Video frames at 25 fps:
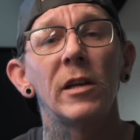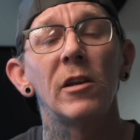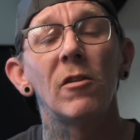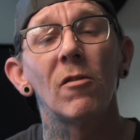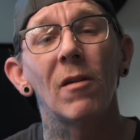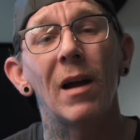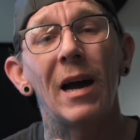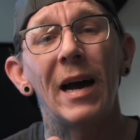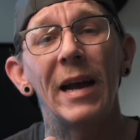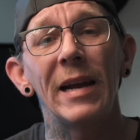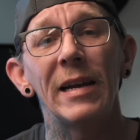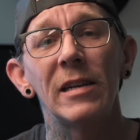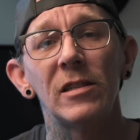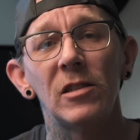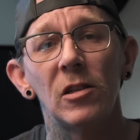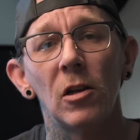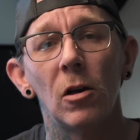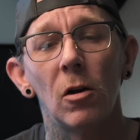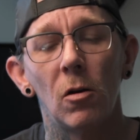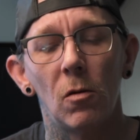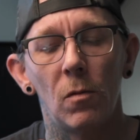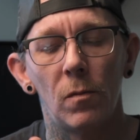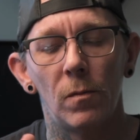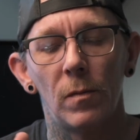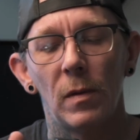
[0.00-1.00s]
your
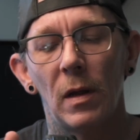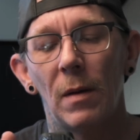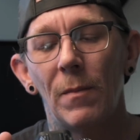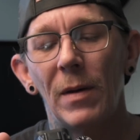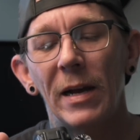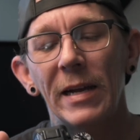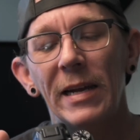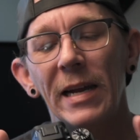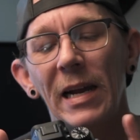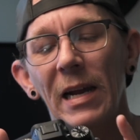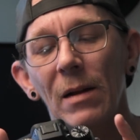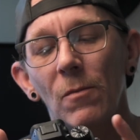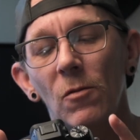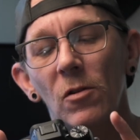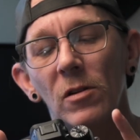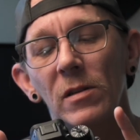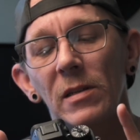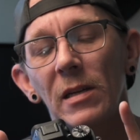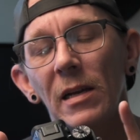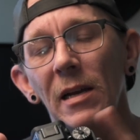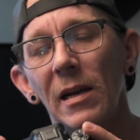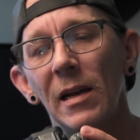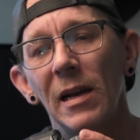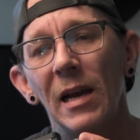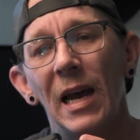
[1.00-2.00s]
ISO. On my
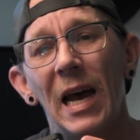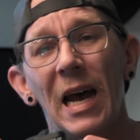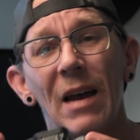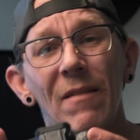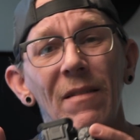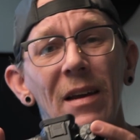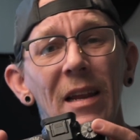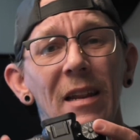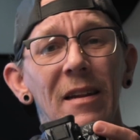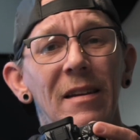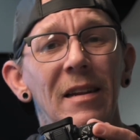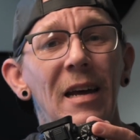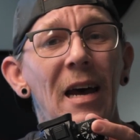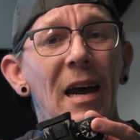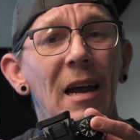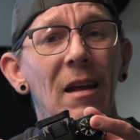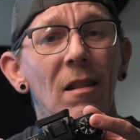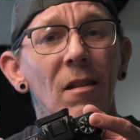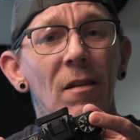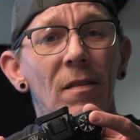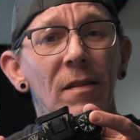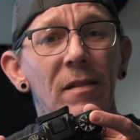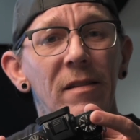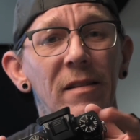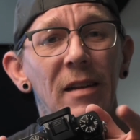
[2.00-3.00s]
cameras, I've got a dial
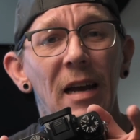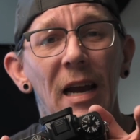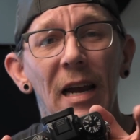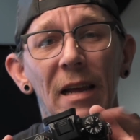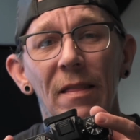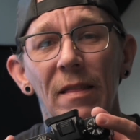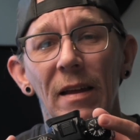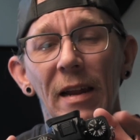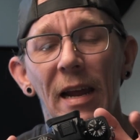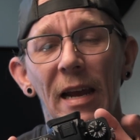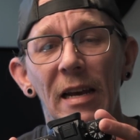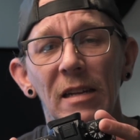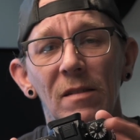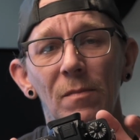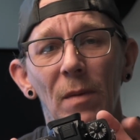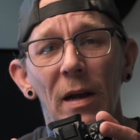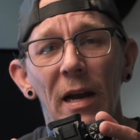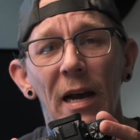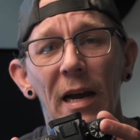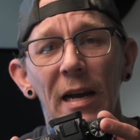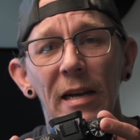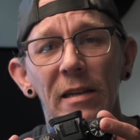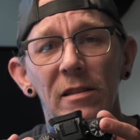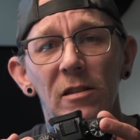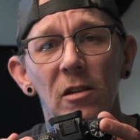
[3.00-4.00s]
on the side that has
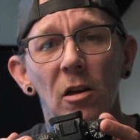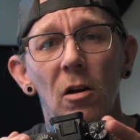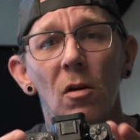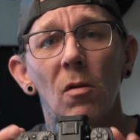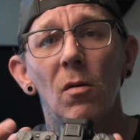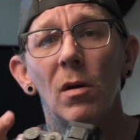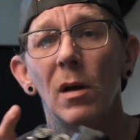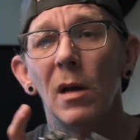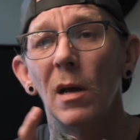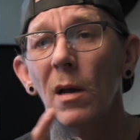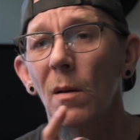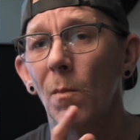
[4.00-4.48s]
my ISO.